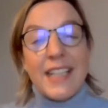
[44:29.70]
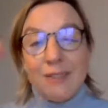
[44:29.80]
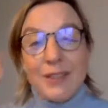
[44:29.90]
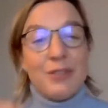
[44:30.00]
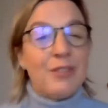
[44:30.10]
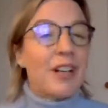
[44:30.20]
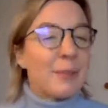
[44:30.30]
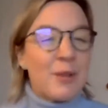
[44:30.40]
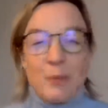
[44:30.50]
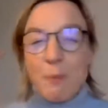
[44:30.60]
even if you've got
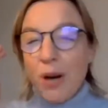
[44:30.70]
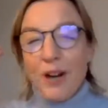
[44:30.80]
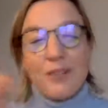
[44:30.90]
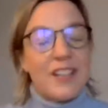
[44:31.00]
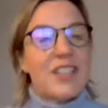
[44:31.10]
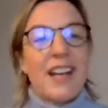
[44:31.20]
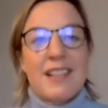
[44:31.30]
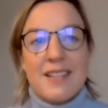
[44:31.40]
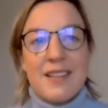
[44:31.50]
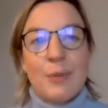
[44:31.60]
the most perfect
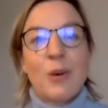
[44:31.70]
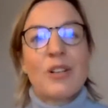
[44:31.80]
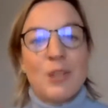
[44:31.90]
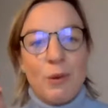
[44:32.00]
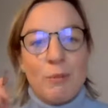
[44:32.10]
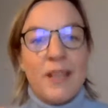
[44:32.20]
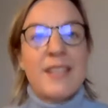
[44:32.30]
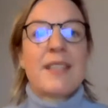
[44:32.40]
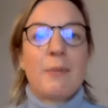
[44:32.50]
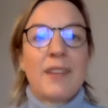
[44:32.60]
checklist in the world, you will
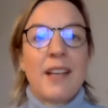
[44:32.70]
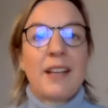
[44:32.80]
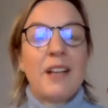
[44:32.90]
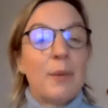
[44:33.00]
miss something